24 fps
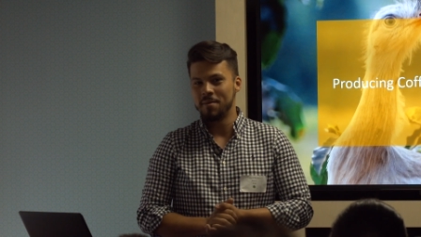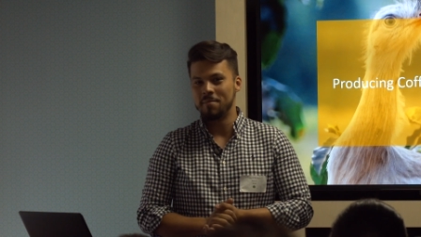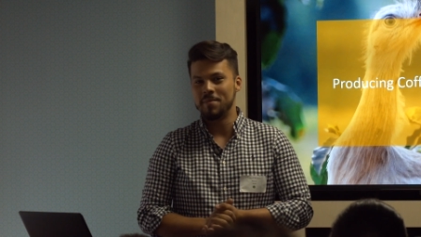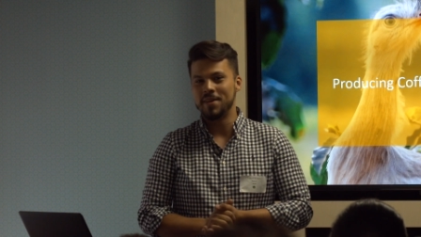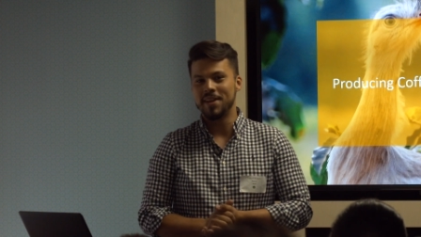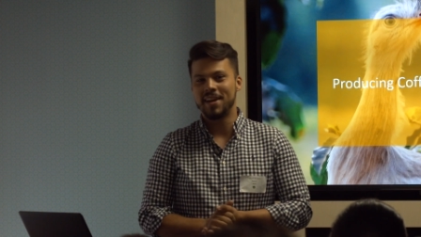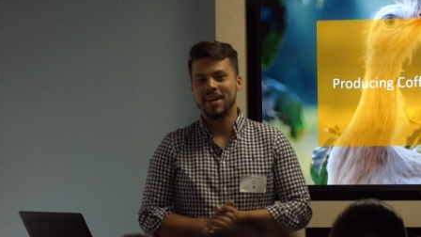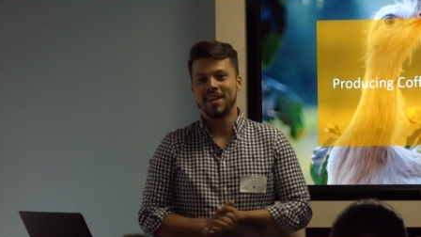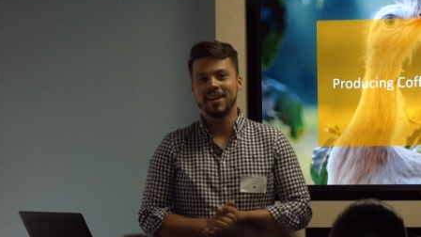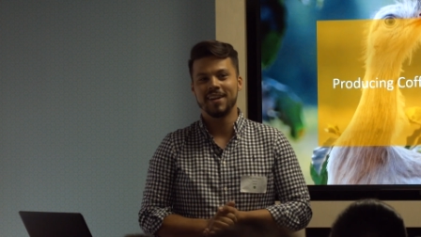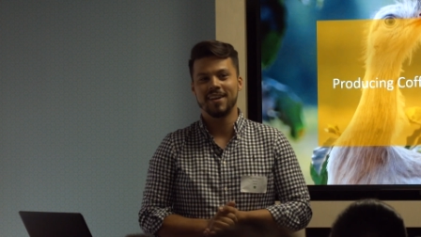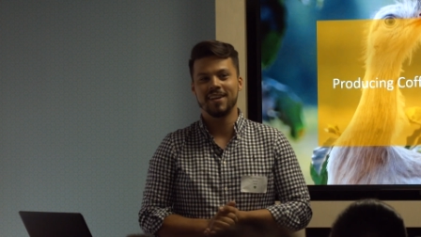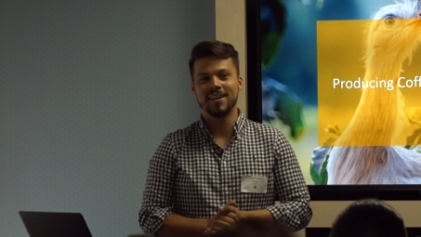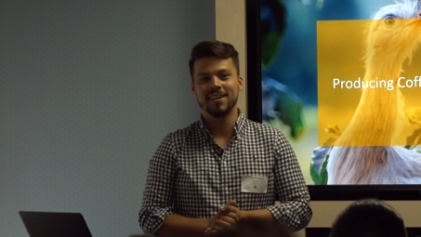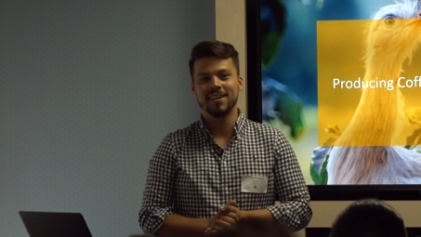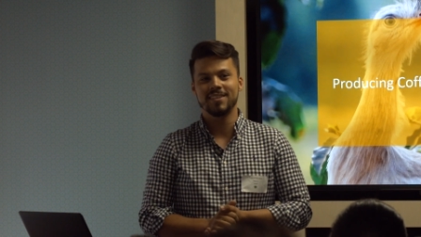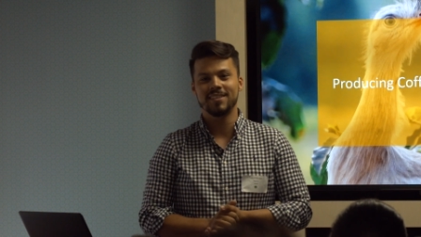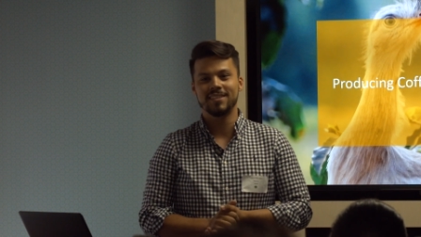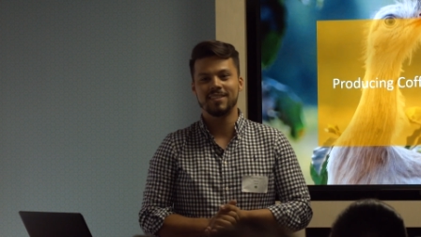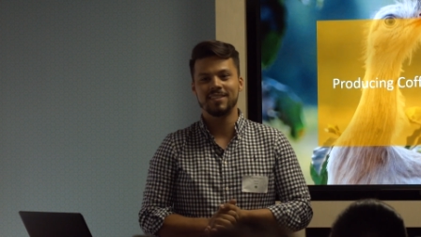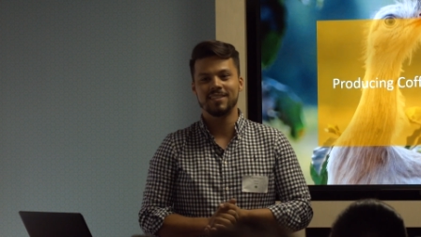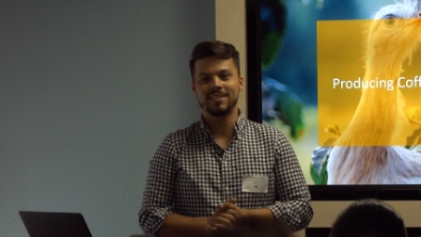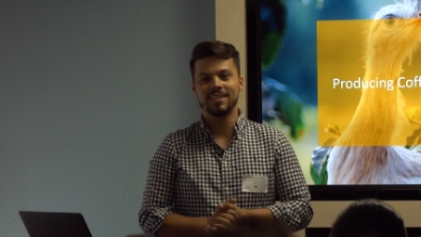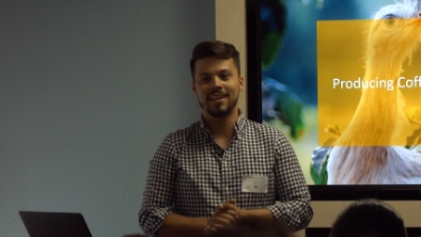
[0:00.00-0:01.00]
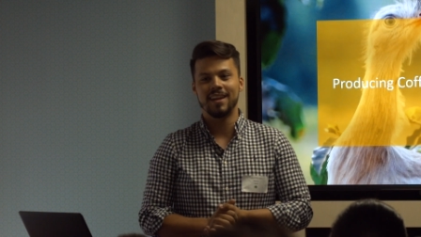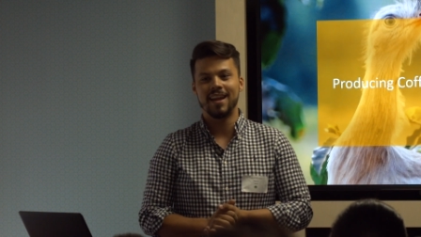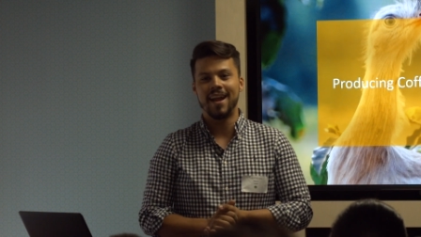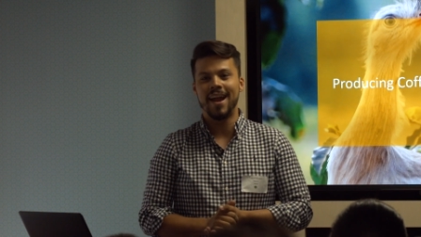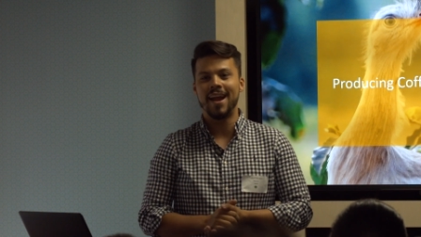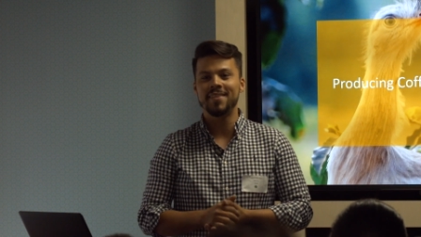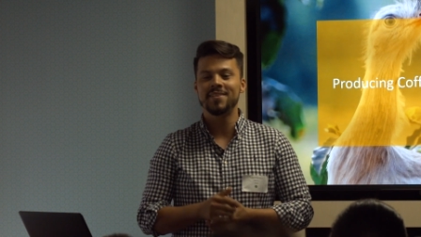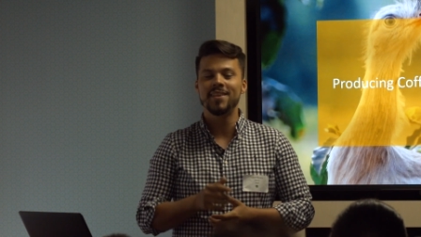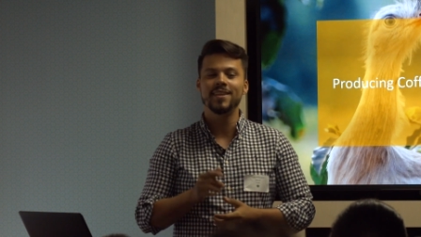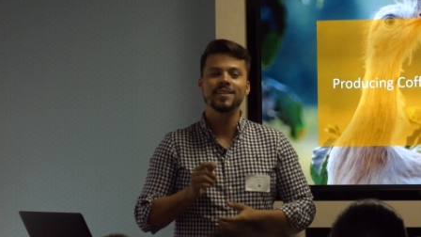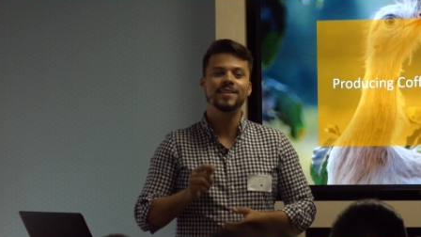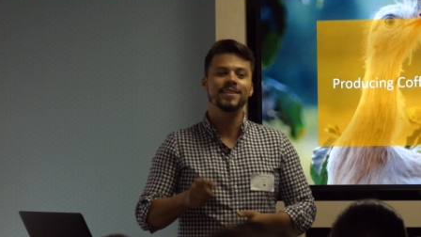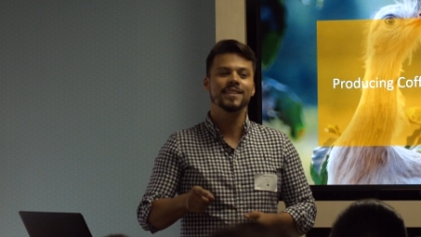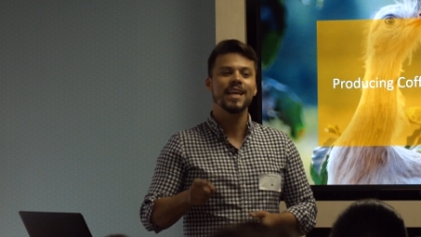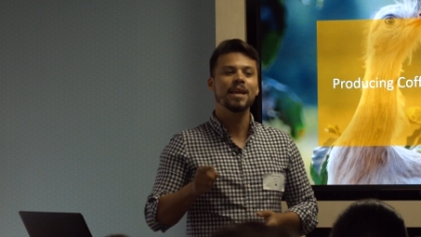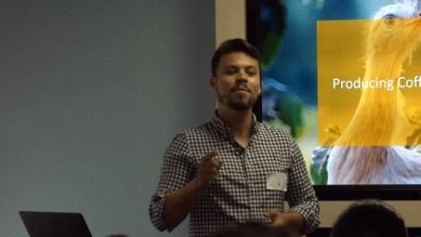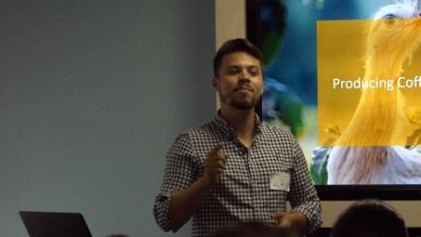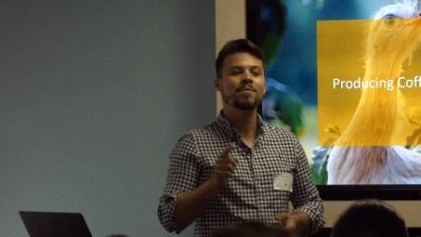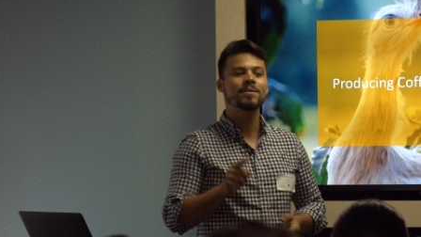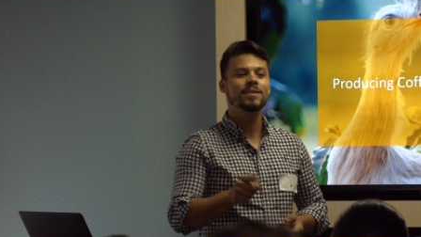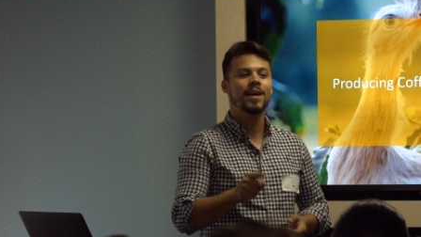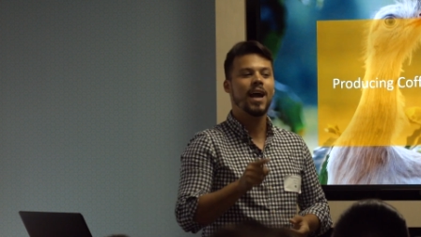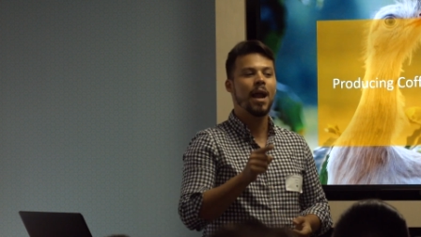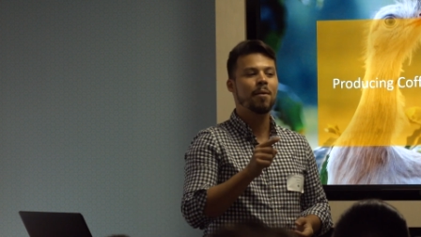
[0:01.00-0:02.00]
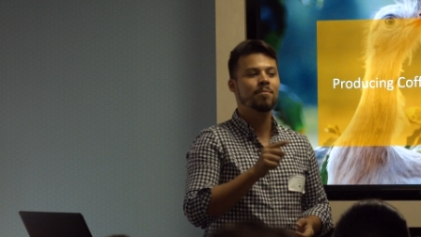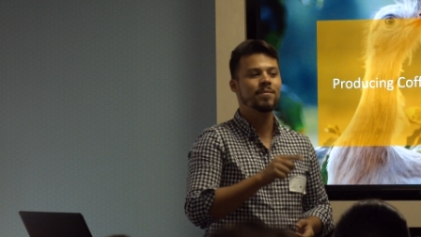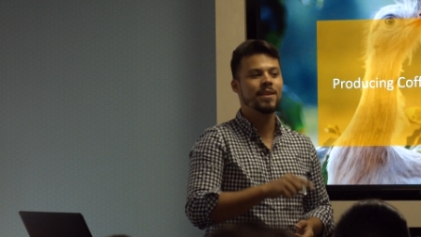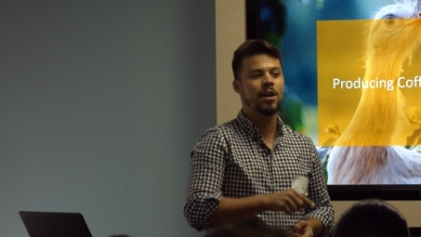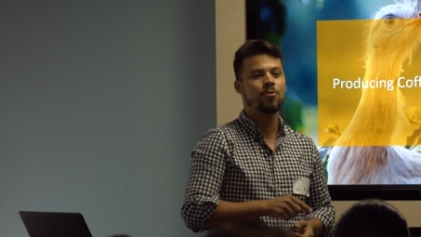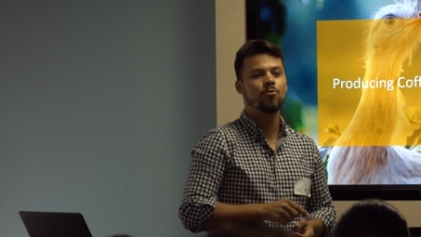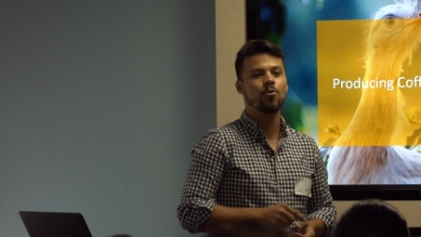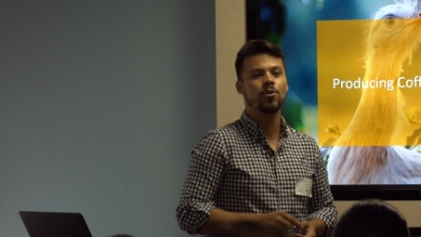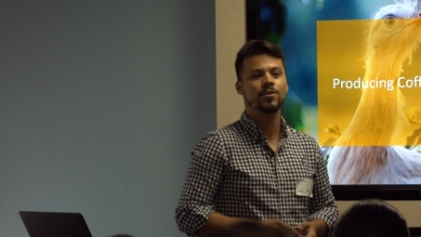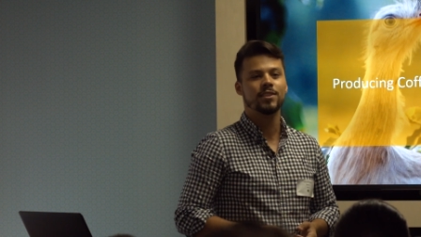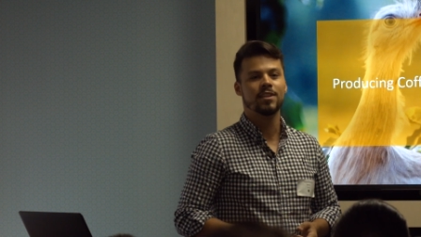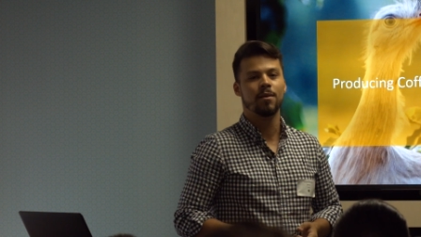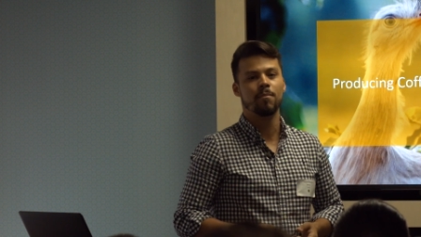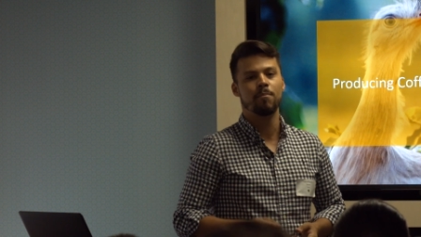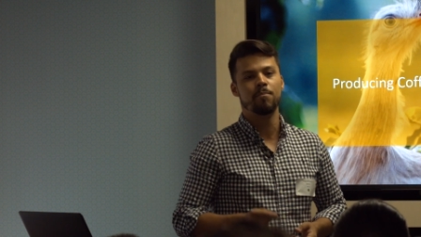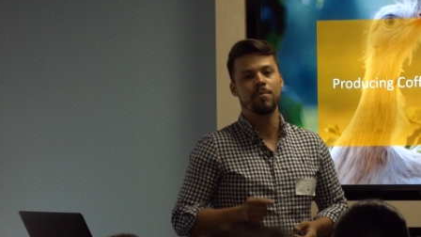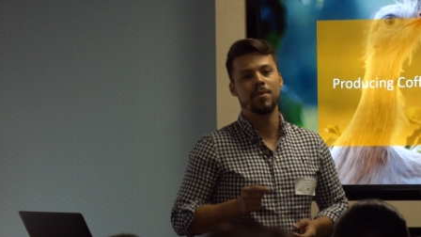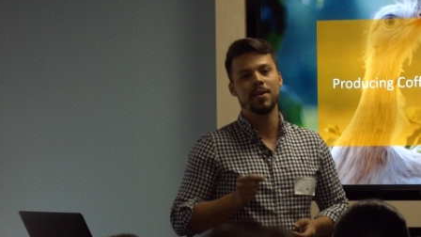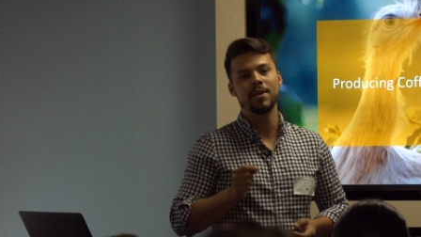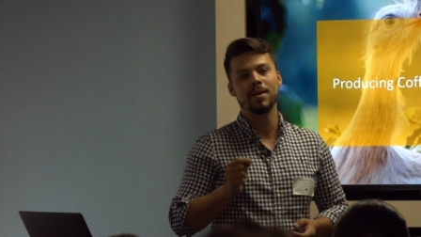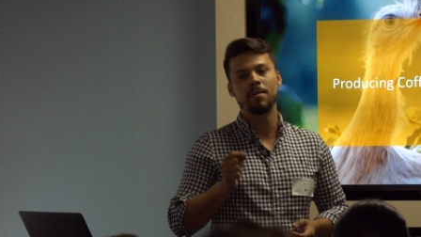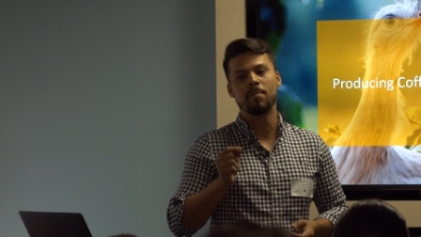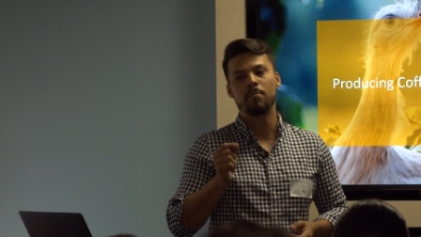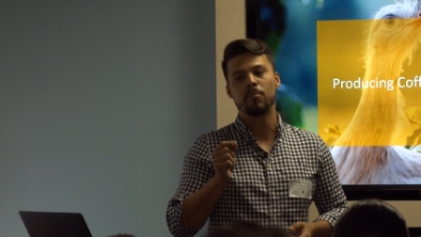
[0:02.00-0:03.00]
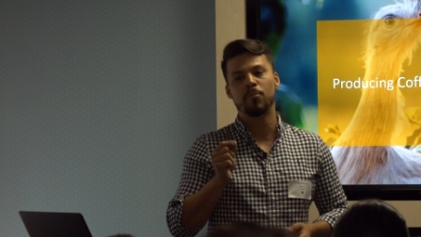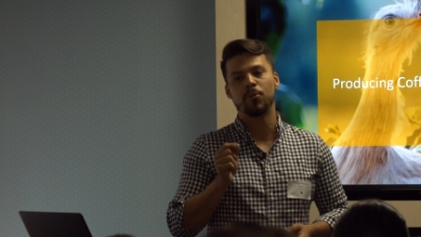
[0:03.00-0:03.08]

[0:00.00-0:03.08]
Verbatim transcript: because at the same time there was a big